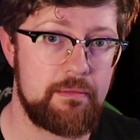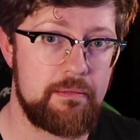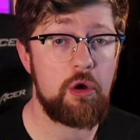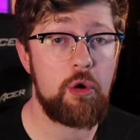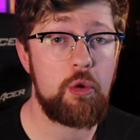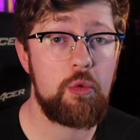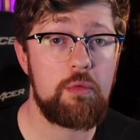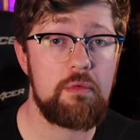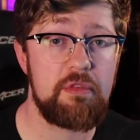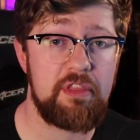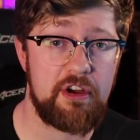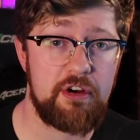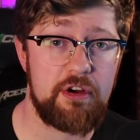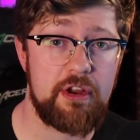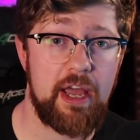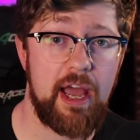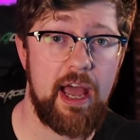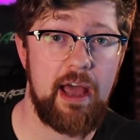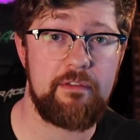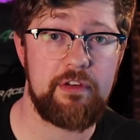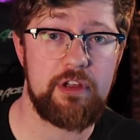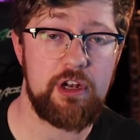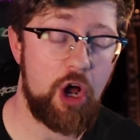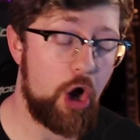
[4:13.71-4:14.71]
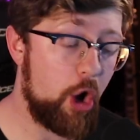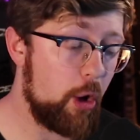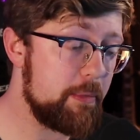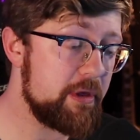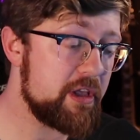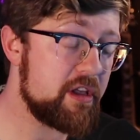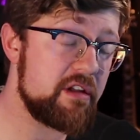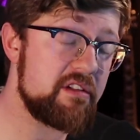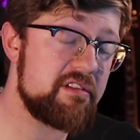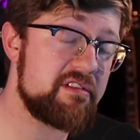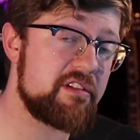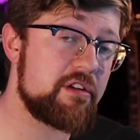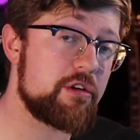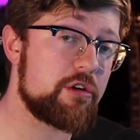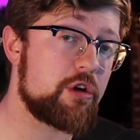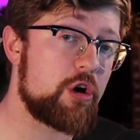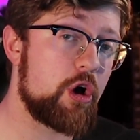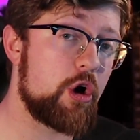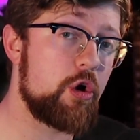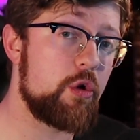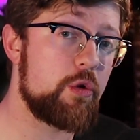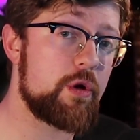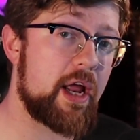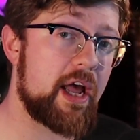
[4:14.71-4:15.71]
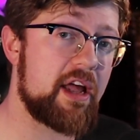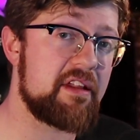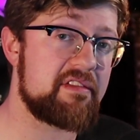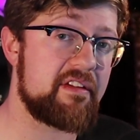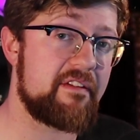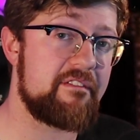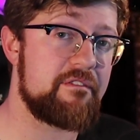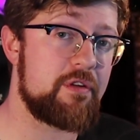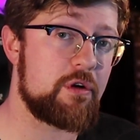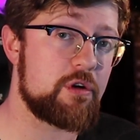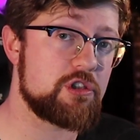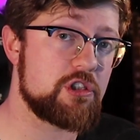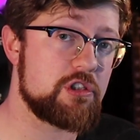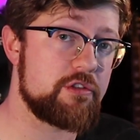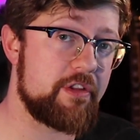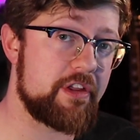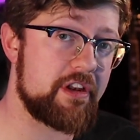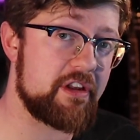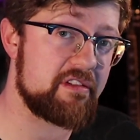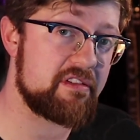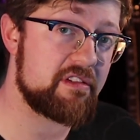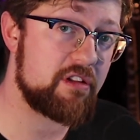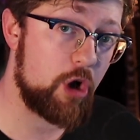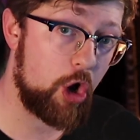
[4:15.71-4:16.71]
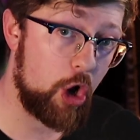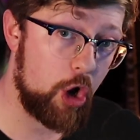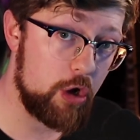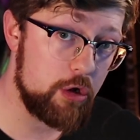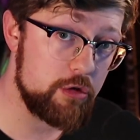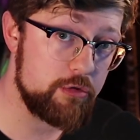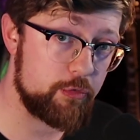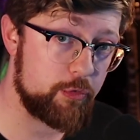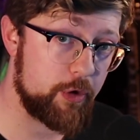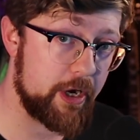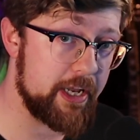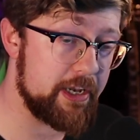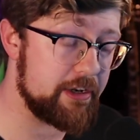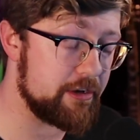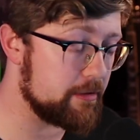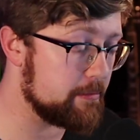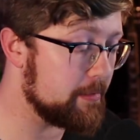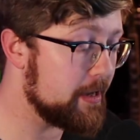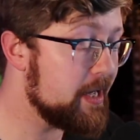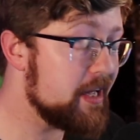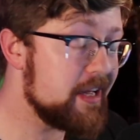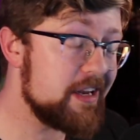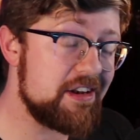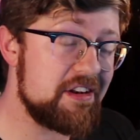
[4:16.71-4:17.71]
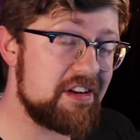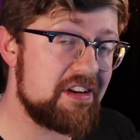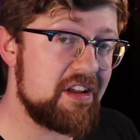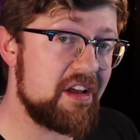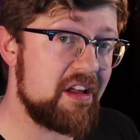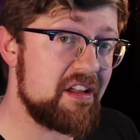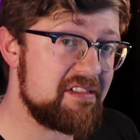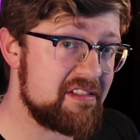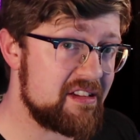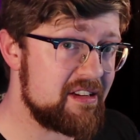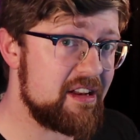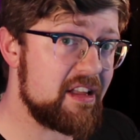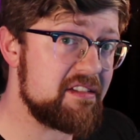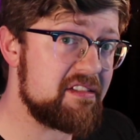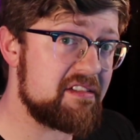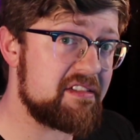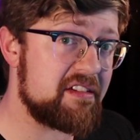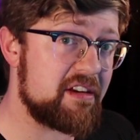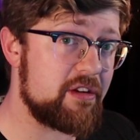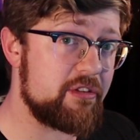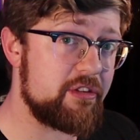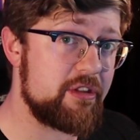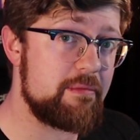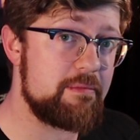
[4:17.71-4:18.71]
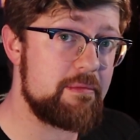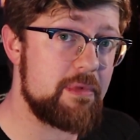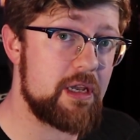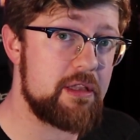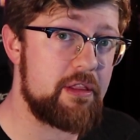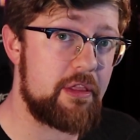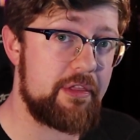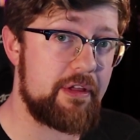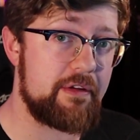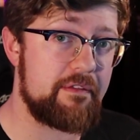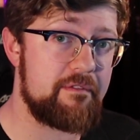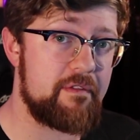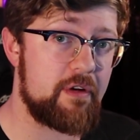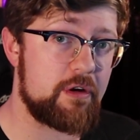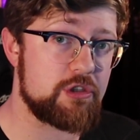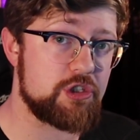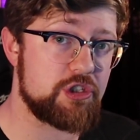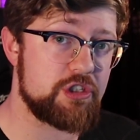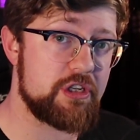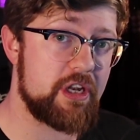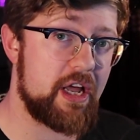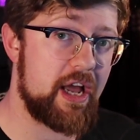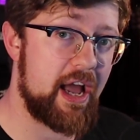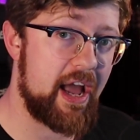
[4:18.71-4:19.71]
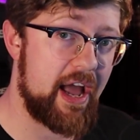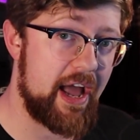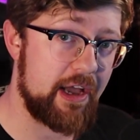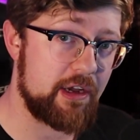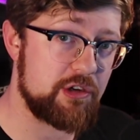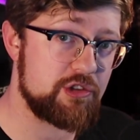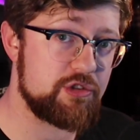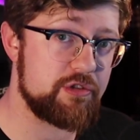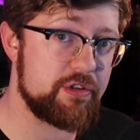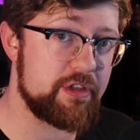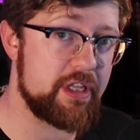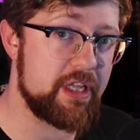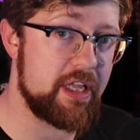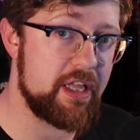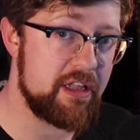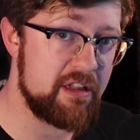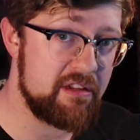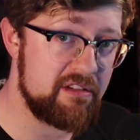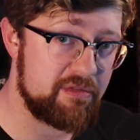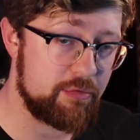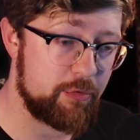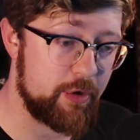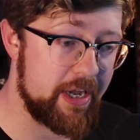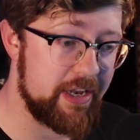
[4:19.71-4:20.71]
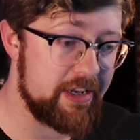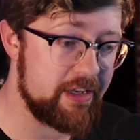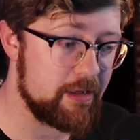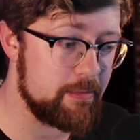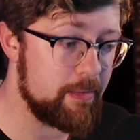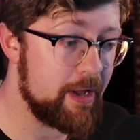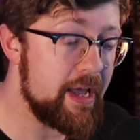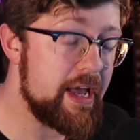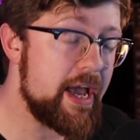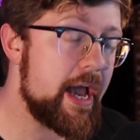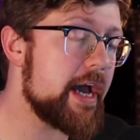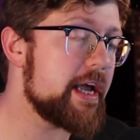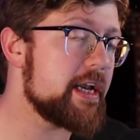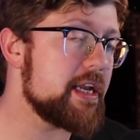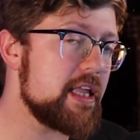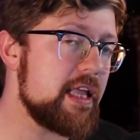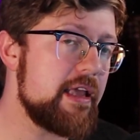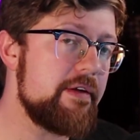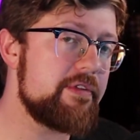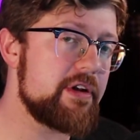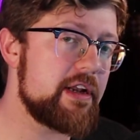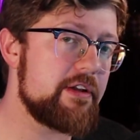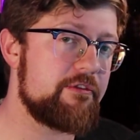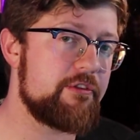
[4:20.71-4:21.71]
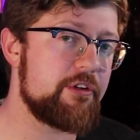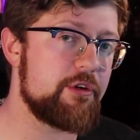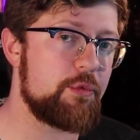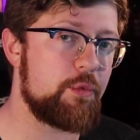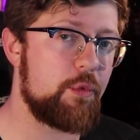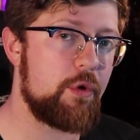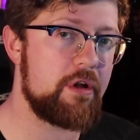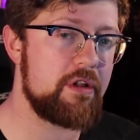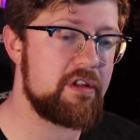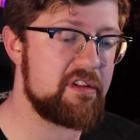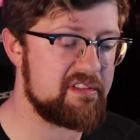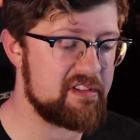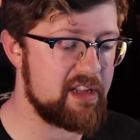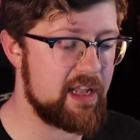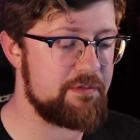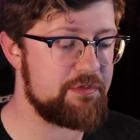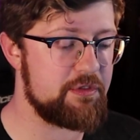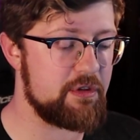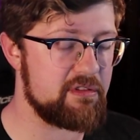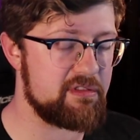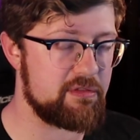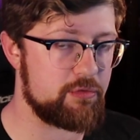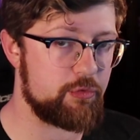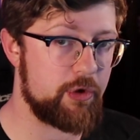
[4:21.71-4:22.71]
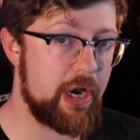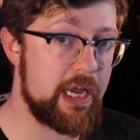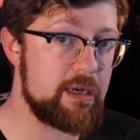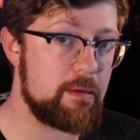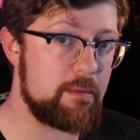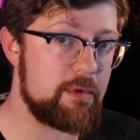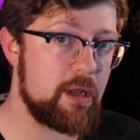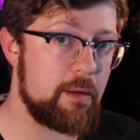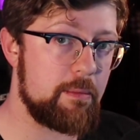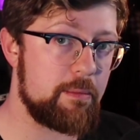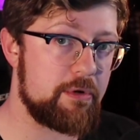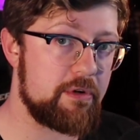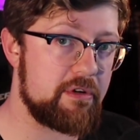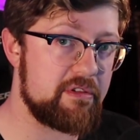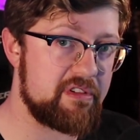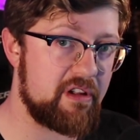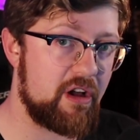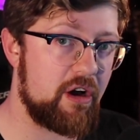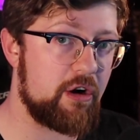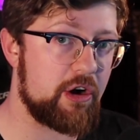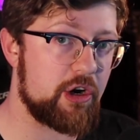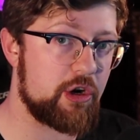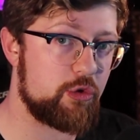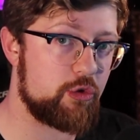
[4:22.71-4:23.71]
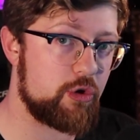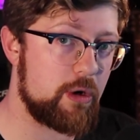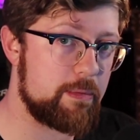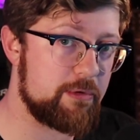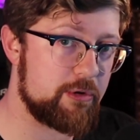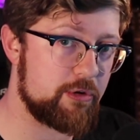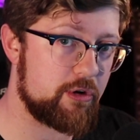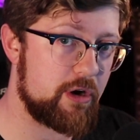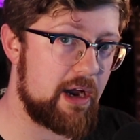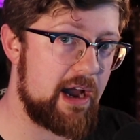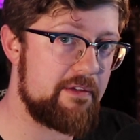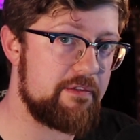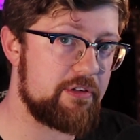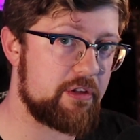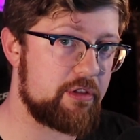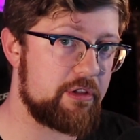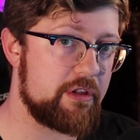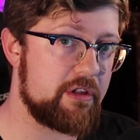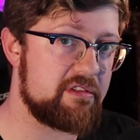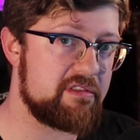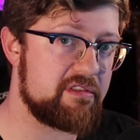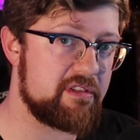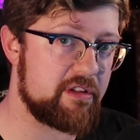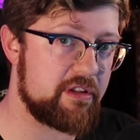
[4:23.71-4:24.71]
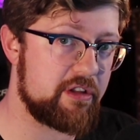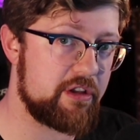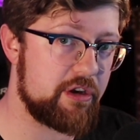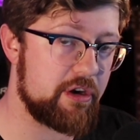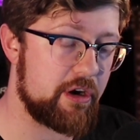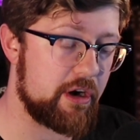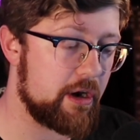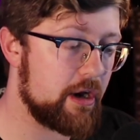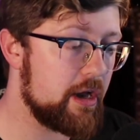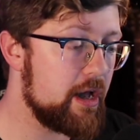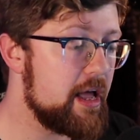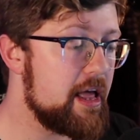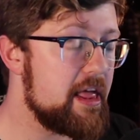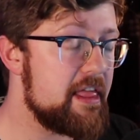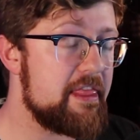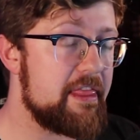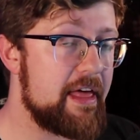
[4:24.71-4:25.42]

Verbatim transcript: So there you have it. All because your code has a function that is called random doesn't necessarily mean that that function actually is random. And even if it was, if those random numbers are cryptographically secure.